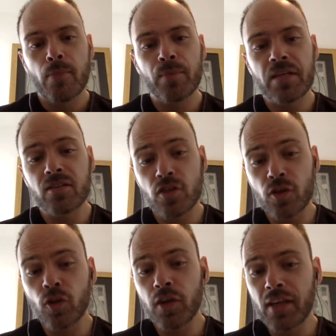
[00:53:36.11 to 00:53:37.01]
because
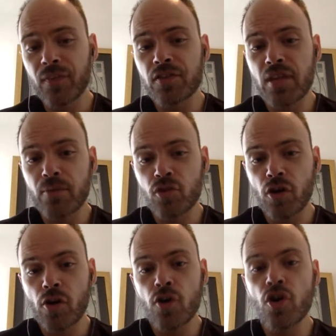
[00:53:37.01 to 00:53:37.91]
they're looking at the same
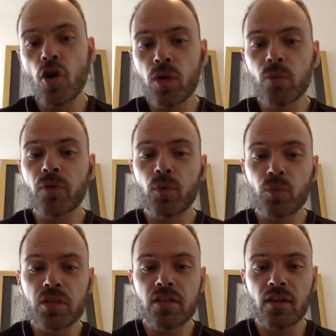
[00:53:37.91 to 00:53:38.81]
chart, knowing what the
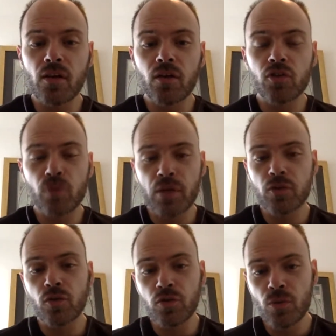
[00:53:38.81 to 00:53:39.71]
retail
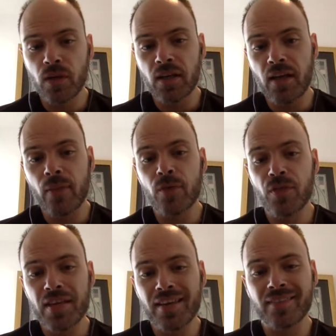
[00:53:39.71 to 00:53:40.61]
traders are doing, and they're
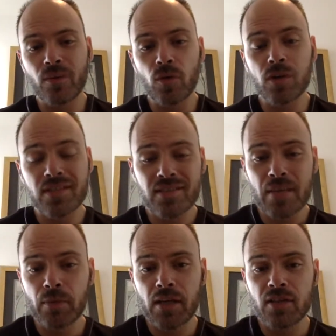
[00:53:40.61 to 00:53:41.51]
thinking along the
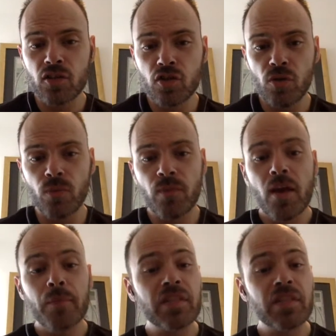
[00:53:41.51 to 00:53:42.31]
same lines as you.